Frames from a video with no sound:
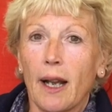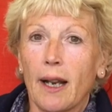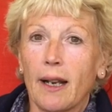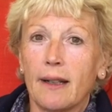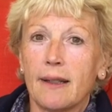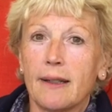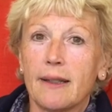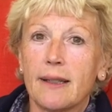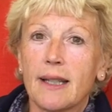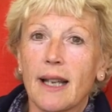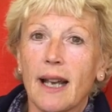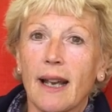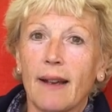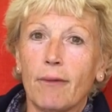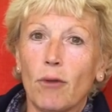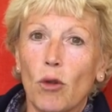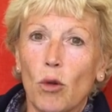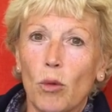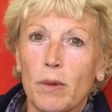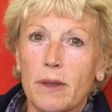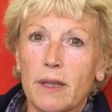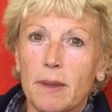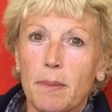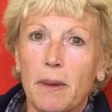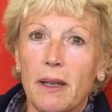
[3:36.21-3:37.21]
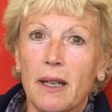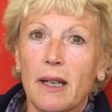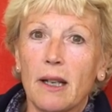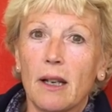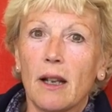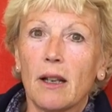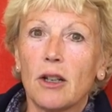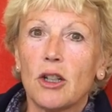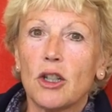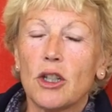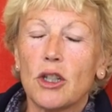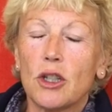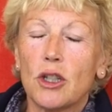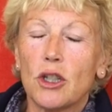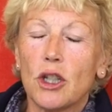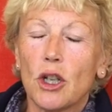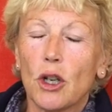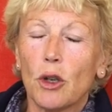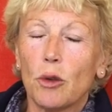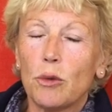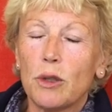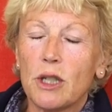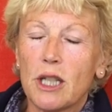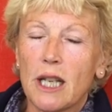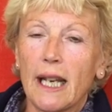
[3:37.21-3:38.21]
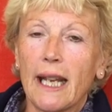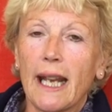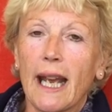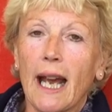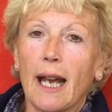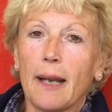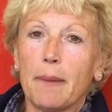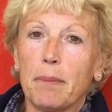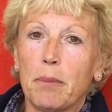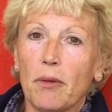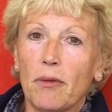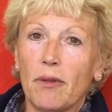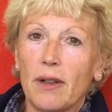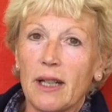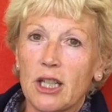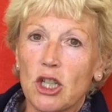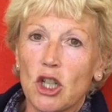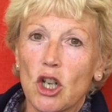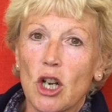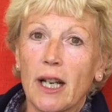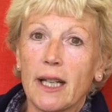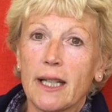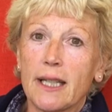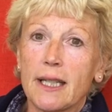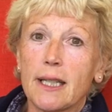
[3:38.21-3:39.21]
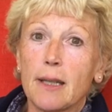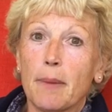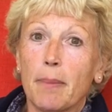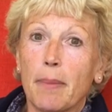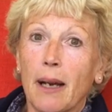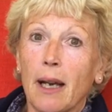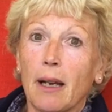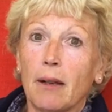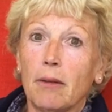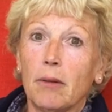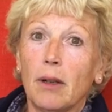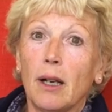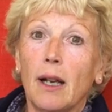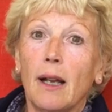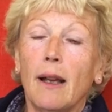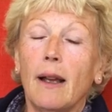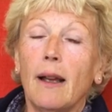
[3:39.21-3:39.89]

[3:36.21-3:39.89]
and I've always been totally hypervigilant about